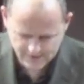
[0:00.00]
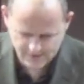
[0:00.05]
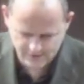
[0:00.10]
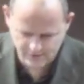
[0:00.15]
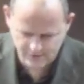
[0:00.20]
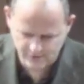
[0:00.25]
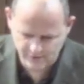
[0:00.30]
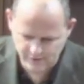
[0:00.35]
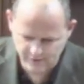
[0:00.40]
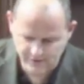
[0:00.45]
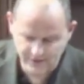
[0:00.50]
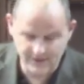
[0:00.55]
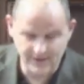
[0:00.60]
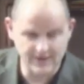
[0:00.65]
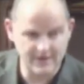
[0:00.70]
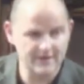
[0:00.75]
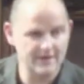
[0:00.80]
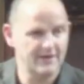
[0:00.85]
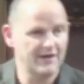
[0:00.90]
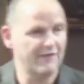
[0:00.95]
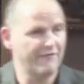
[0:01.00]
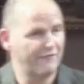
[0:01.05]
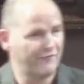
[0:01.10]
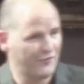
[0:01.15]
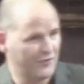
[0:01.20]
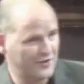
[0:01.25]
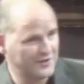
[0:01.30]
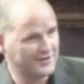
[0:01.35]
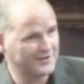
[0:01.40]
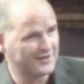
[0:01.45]
or
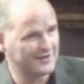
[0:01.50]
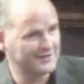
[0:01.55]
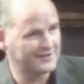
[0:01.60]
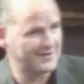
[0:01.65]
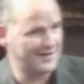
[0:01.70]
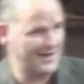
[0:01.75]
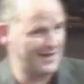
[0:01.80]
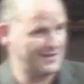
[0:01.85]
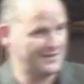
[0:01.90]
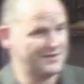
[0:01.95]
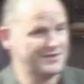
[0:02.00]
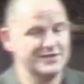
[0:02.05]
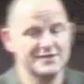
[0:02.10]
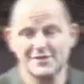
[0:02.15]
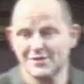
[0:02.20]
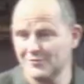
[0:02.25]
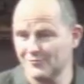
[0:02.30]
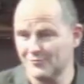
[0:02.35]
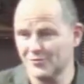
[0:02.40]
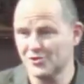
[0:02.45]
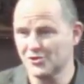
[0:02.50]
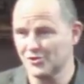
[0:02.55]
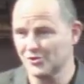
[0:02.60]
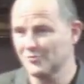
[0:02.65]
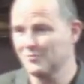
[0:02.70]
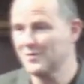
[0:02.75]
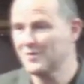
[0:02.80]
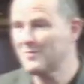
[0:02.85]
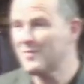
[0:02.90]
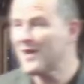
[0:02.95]
avoiding taxes that we
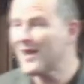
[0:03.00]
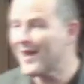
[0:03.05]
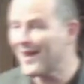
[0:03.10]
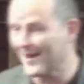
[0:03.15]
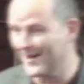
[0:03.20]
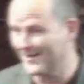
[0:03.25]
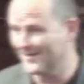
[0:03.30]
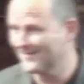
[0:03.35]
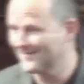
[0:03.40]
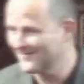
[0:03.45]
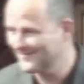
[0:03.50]
should be paying.